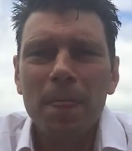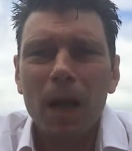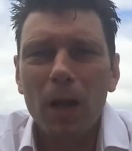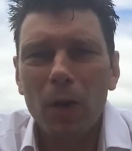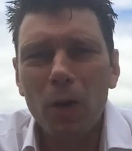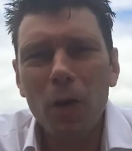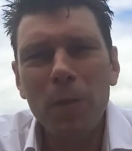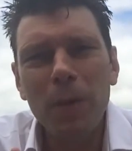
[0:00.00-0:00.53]
a
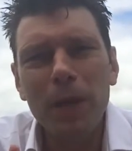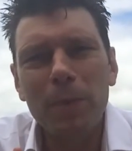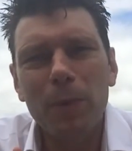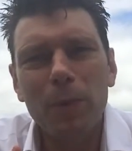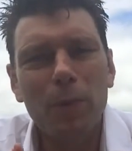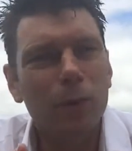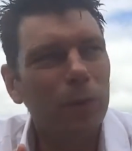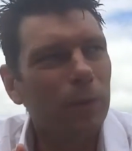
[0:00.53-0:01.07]
lot of
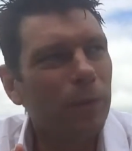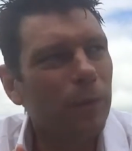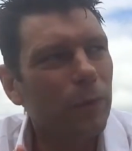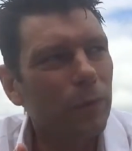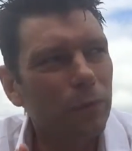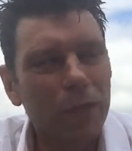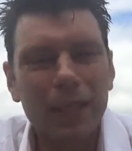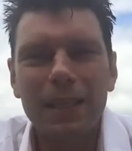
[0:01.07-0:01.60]
people
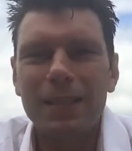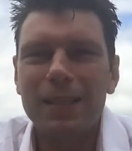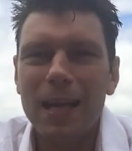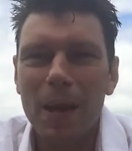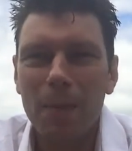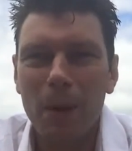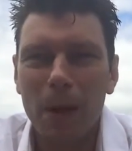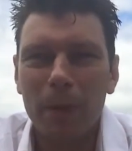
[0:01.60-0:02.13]
really
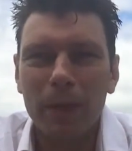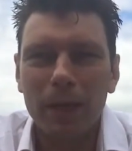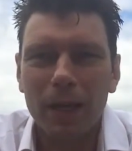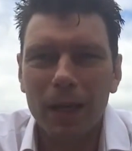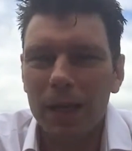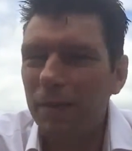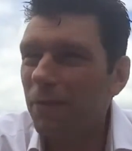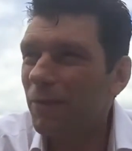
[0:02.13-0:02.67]
step up in
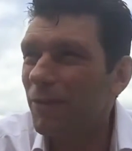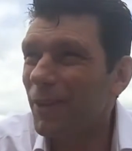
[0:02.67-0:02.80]
life.